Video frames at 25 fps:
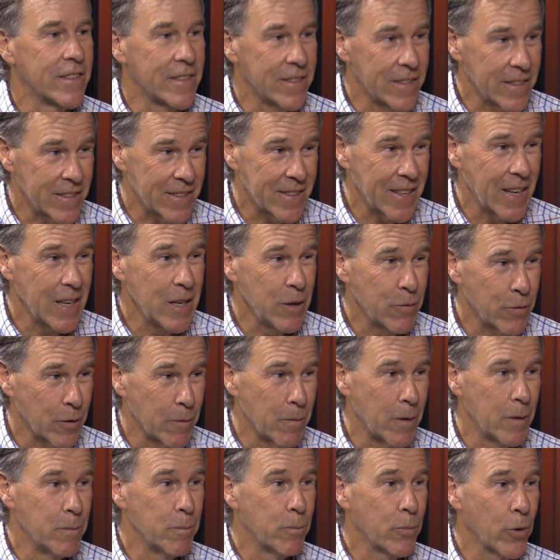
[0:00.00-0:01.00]
There's a study from
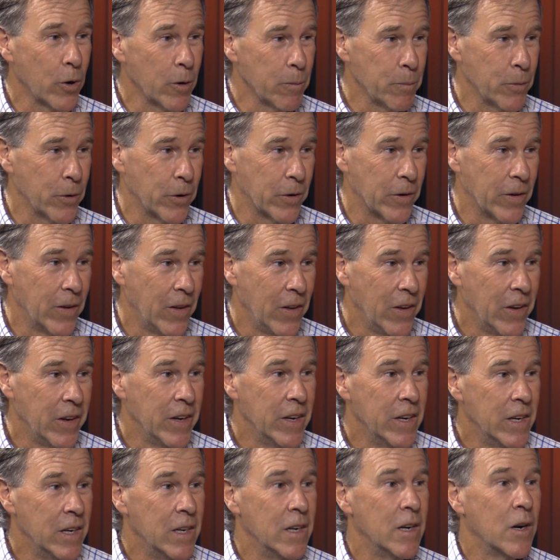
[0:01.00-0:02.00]
Limpopo
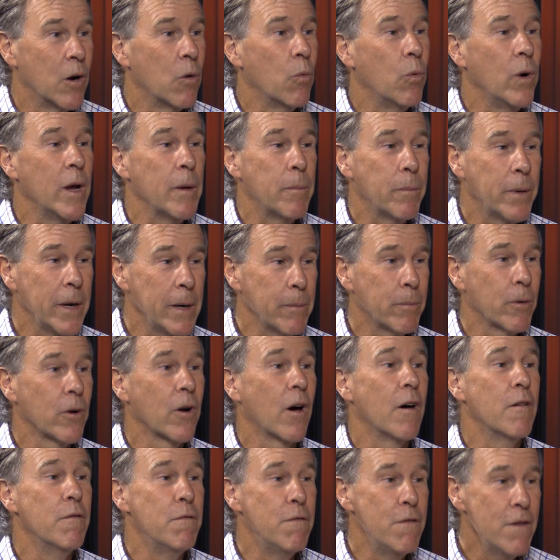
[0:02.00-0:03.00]
where people
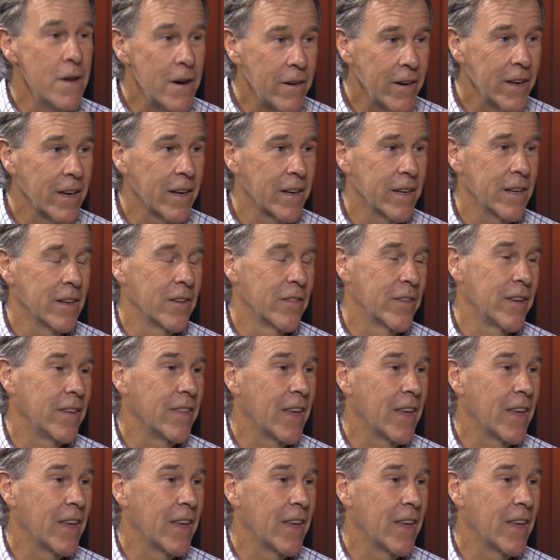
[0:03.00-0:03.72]
are very unhealthy.